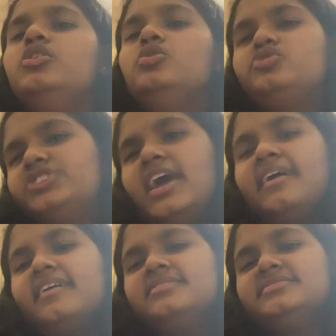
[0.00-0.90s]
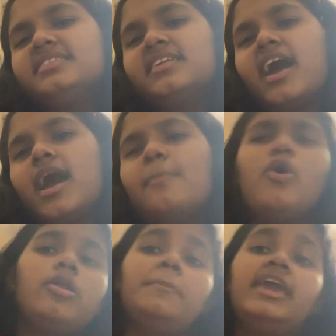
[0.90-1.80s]
to check Instagram
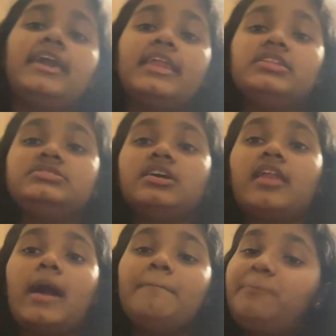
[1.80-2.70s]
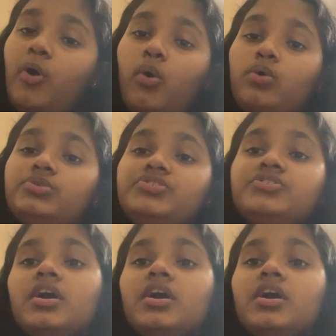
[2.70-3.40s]
or make an Instagram post,